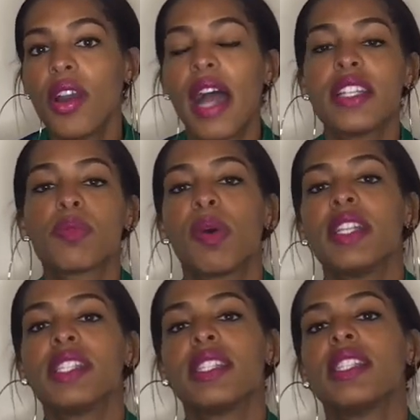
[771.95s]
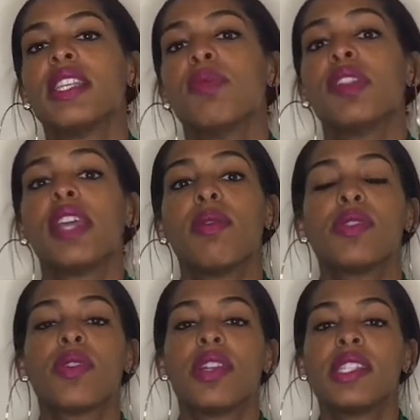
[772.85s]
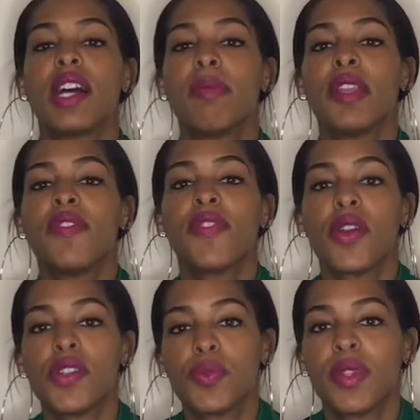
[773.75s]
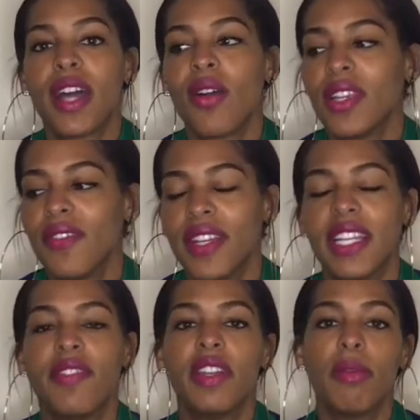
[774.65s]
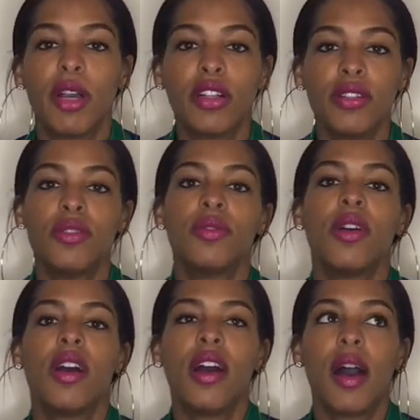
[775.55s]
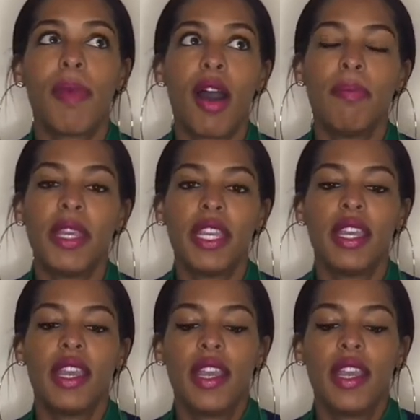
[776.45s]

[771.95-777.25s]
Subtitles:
I just wanted to see what they was going to tell me first without even giving them a clue about me.